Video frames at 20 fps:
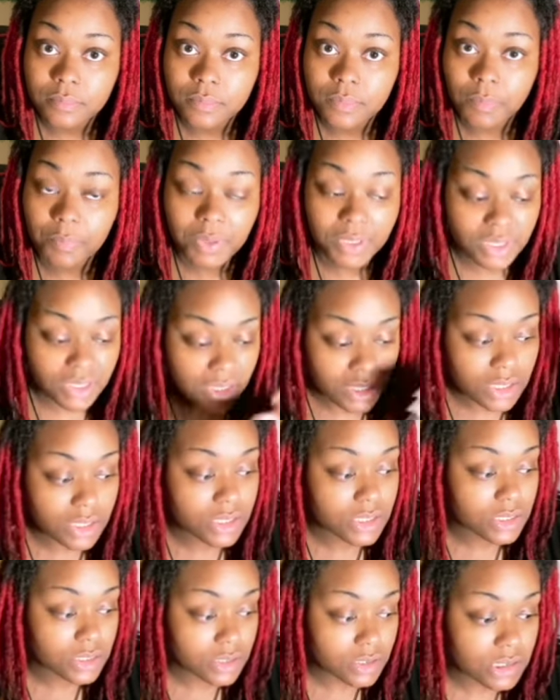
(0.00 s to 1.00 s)
But
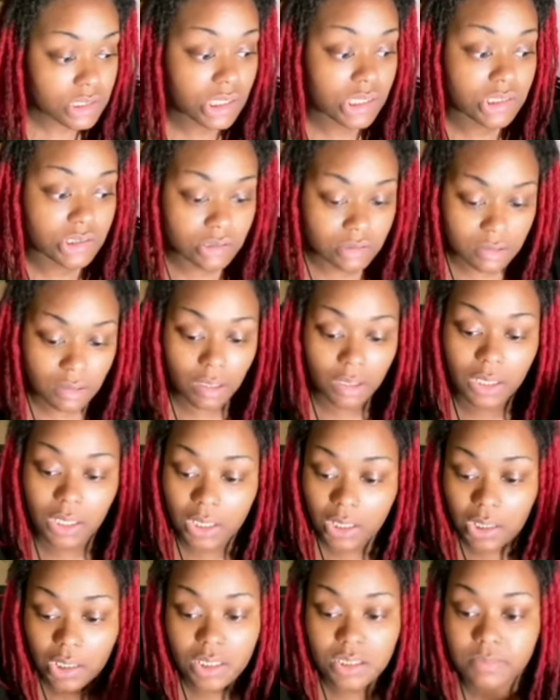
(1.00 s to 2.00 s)
these teachers are
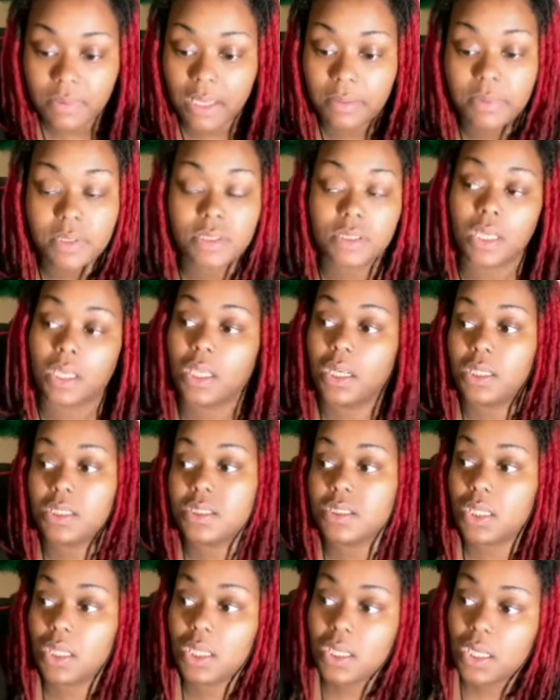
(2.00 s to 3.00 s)
getting these babies sick, and
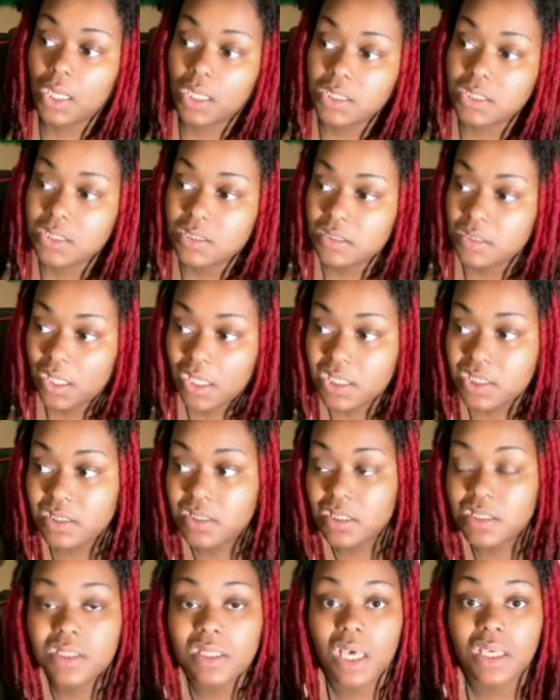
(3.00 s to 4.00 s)
it's
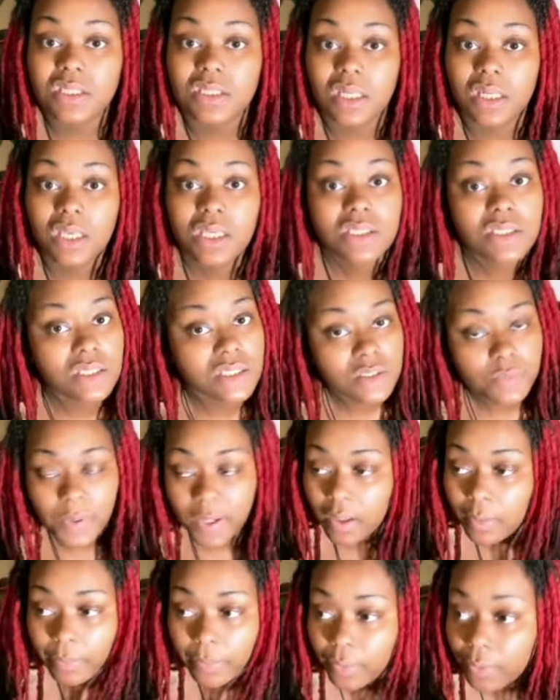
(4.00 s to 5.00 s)
disgusting. It's
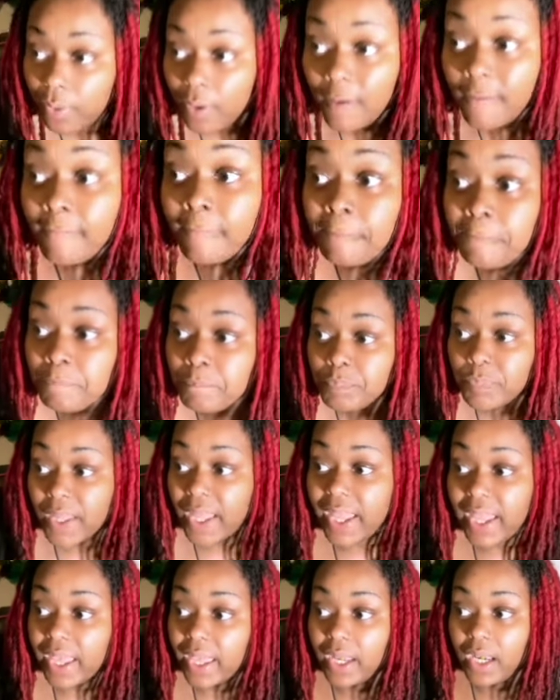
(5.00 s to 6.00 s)
despicable,
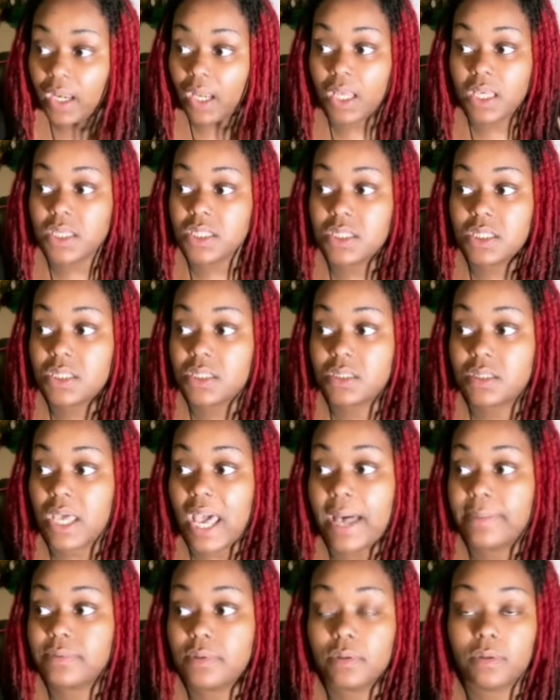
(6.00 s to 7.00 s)
and it's
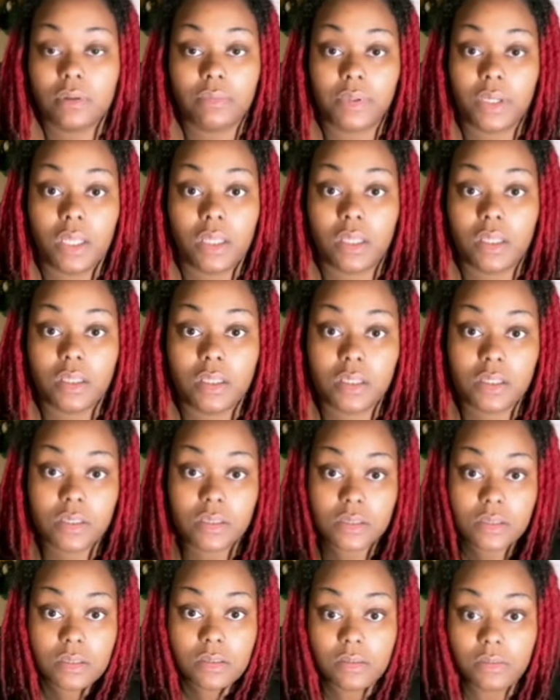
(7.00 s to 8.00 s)
absolutely
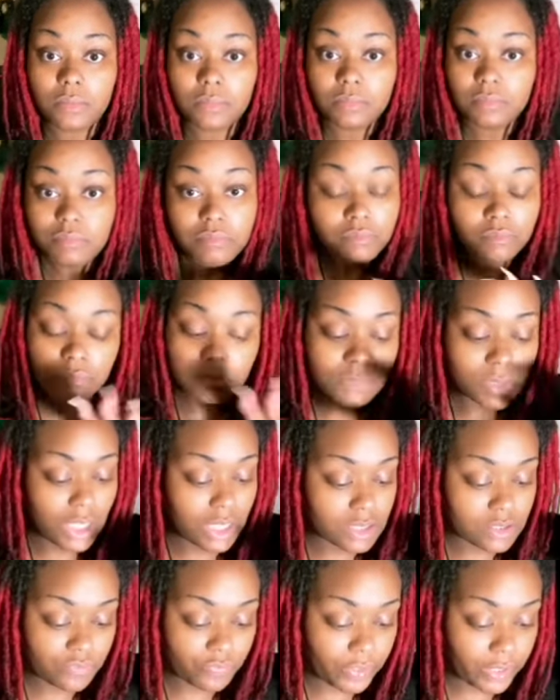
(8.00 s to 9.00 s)
ridiculous.
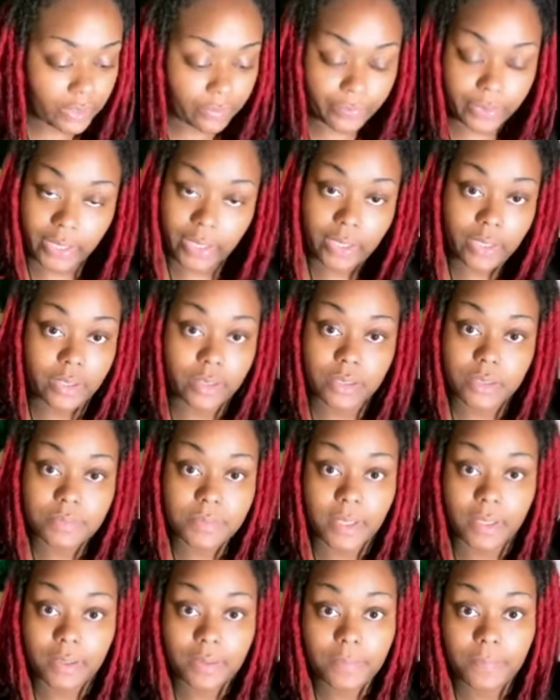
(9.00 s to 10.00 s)
It's freaking ridiculous,
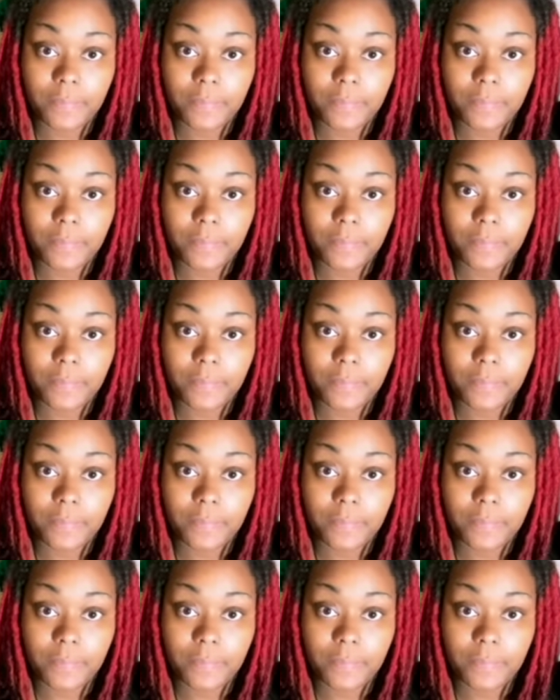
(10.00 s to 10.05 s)
man.